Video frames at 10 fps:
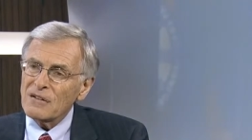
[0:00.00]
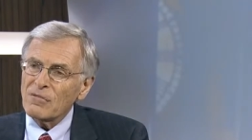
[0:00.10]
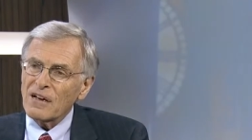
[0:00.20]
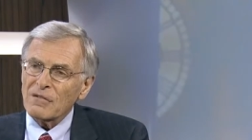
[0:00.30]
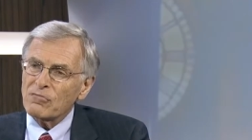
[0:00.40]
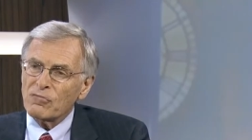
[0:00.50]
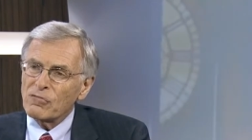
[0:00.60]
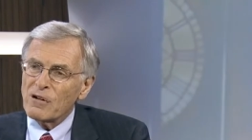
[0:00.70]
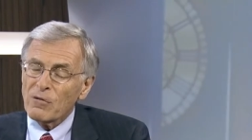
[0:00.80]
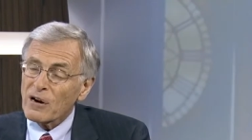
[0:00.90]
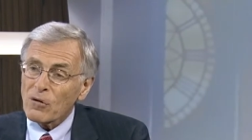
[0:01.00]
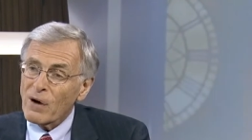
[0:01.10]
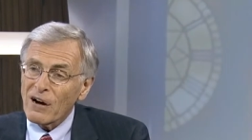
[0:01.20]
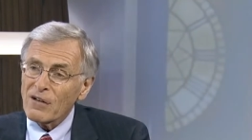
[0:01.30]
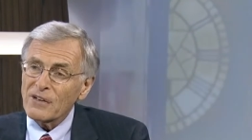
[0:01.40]
We, we weren't
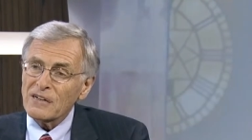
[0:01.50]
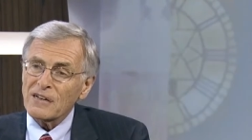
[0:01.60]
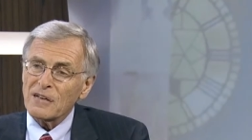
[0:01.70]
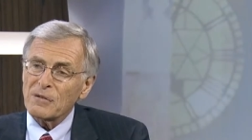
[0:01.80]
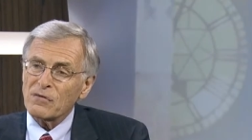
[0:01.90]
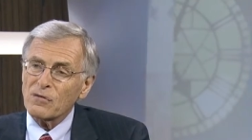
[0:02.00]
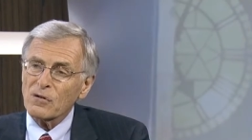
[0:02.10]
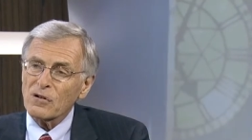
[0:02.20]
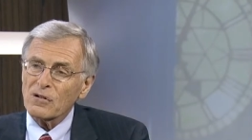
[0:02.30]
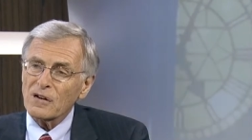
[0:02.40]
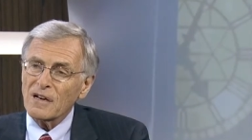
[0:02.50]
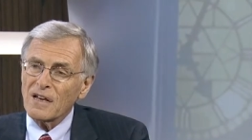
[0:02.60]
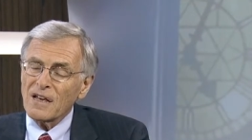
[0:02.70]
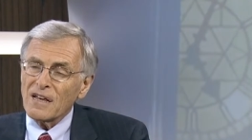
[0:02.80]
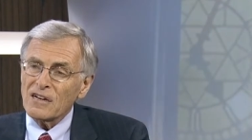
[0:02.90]
aware of it uh, before uh,
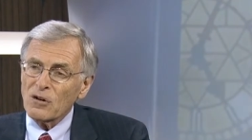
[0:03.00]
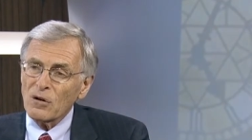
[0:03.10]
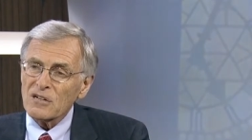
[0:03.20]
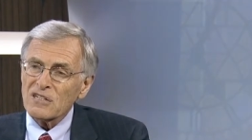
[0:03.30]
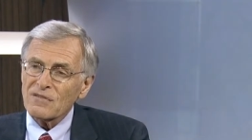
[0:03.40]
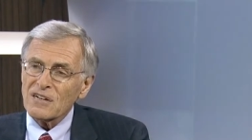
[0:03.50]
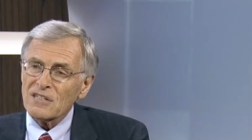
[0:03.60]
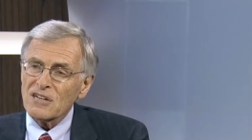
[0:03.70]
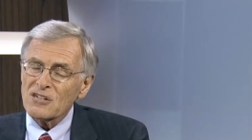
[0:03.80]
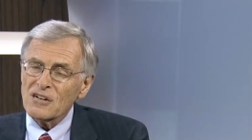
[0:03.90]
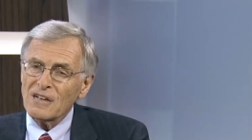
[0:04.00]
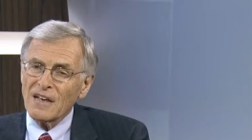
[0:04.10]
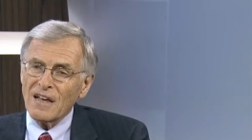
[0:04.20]
he told us of the decision.